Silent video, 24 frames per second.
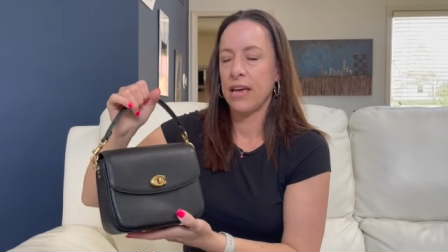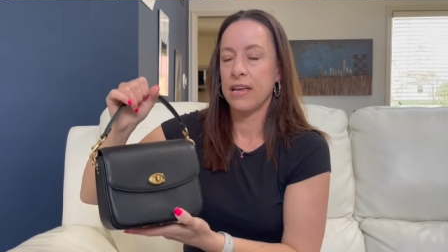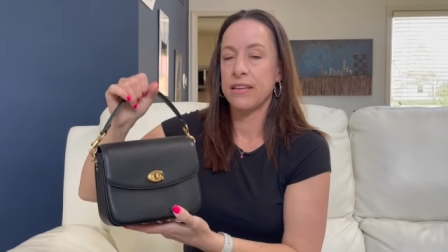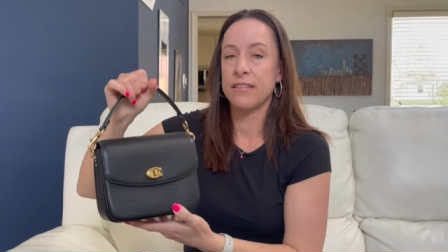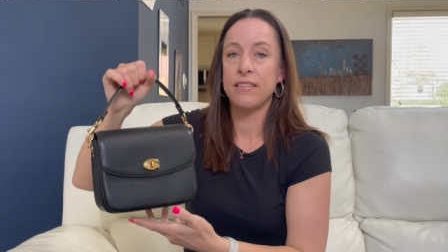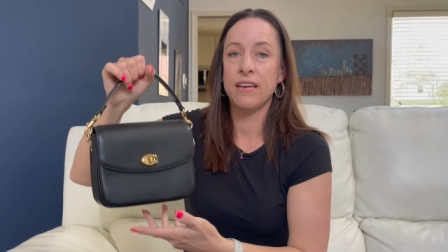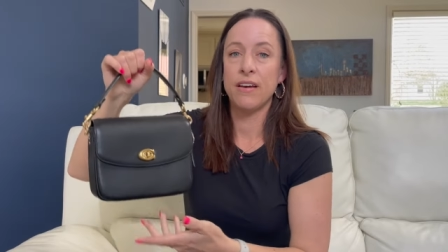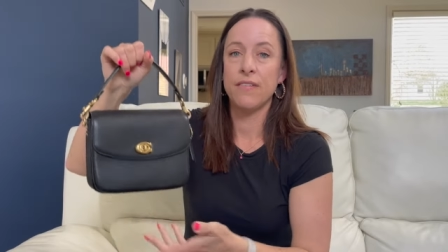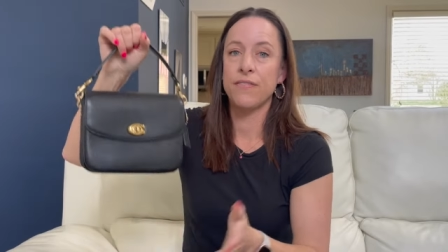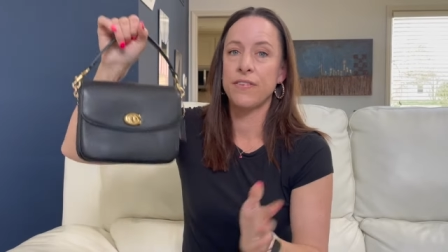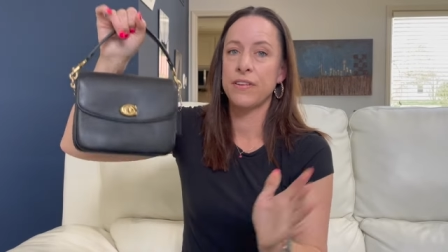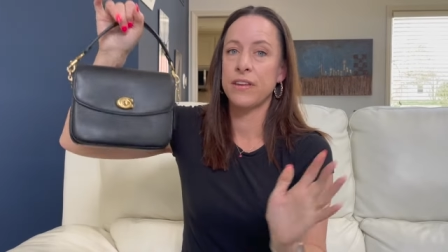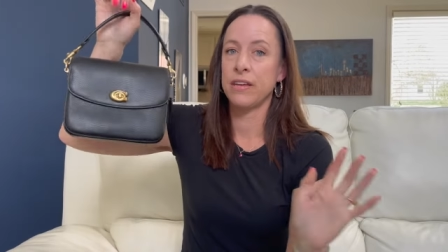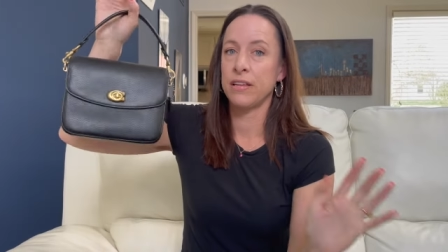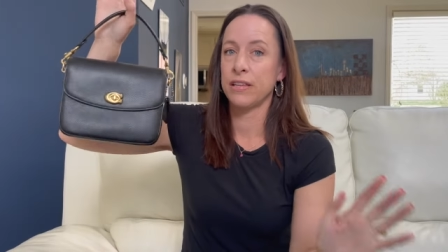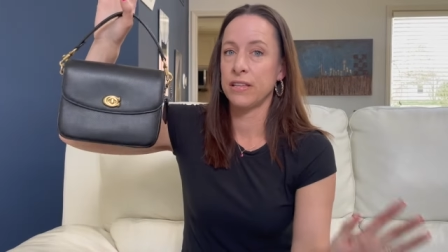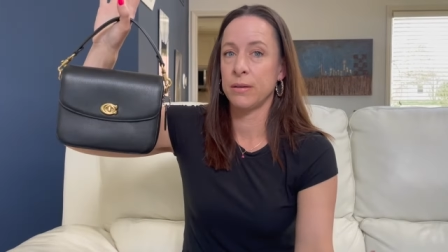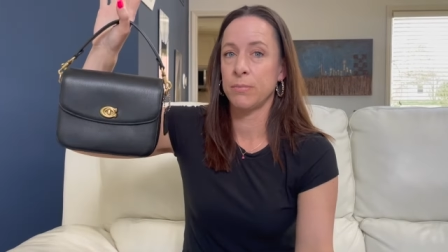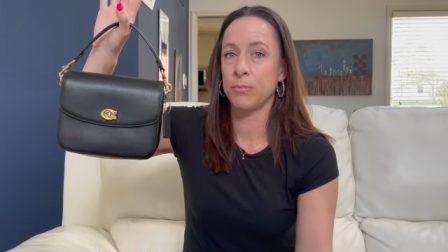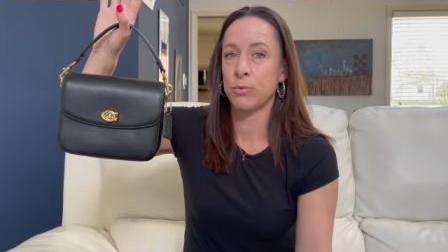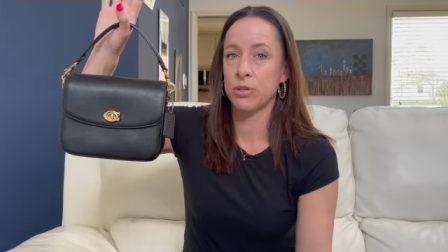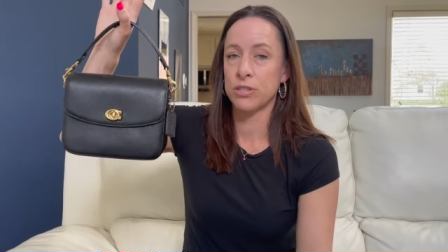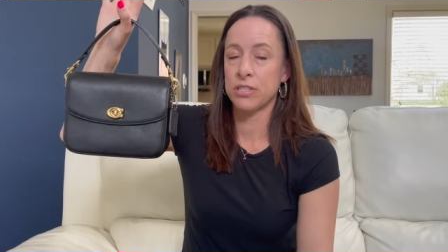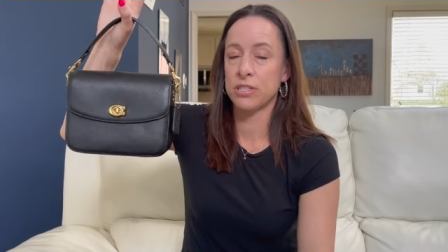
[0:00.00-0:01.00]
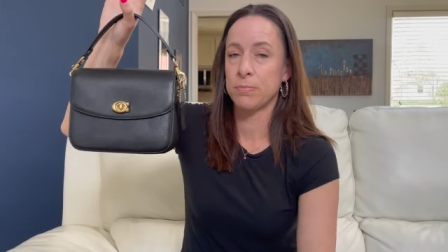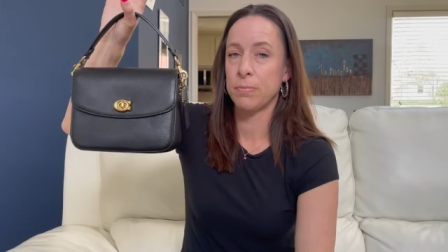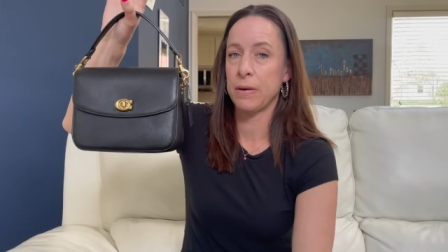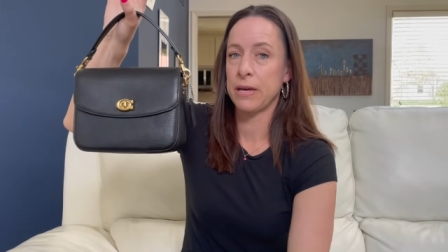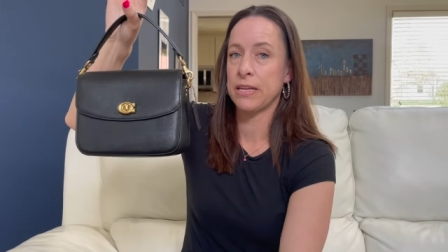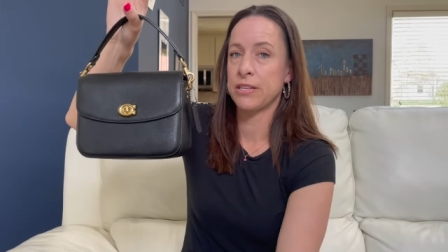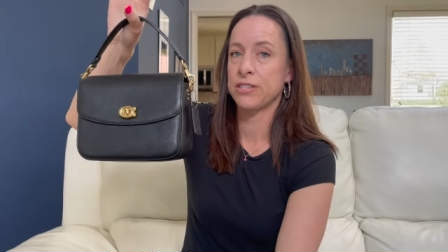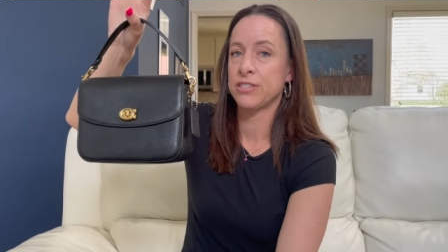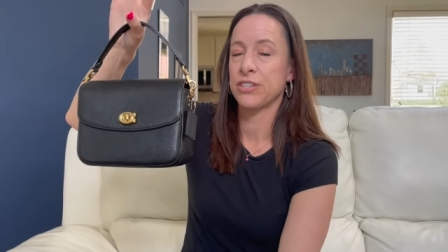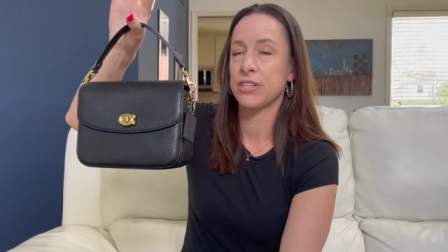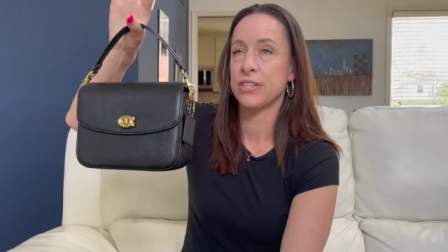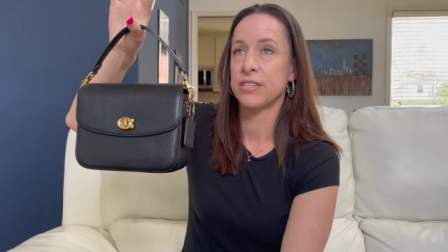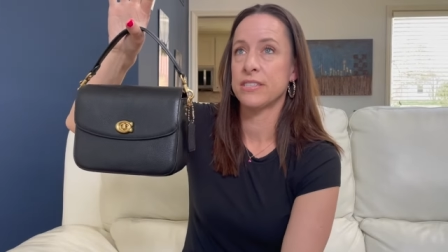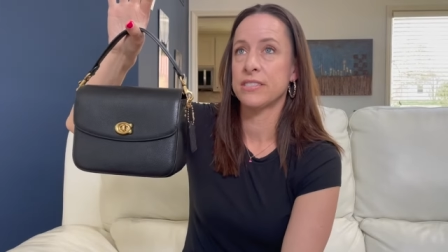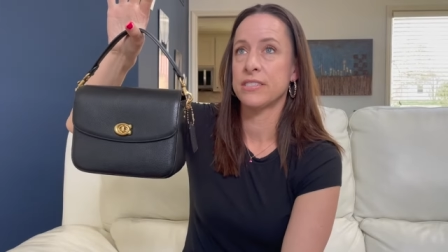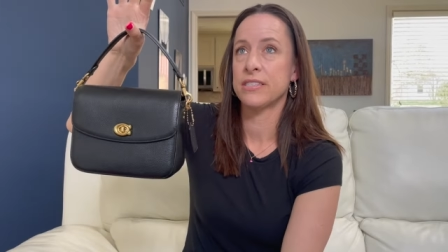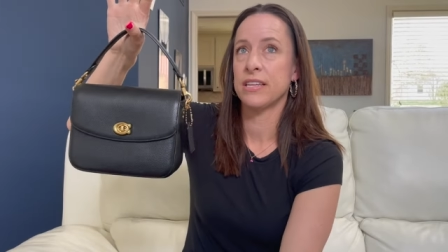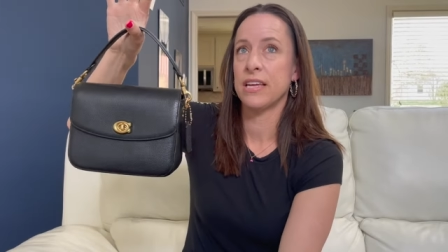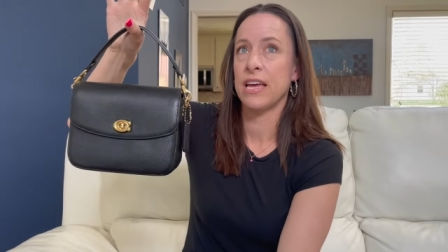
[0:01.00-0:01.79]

Definitely more spacious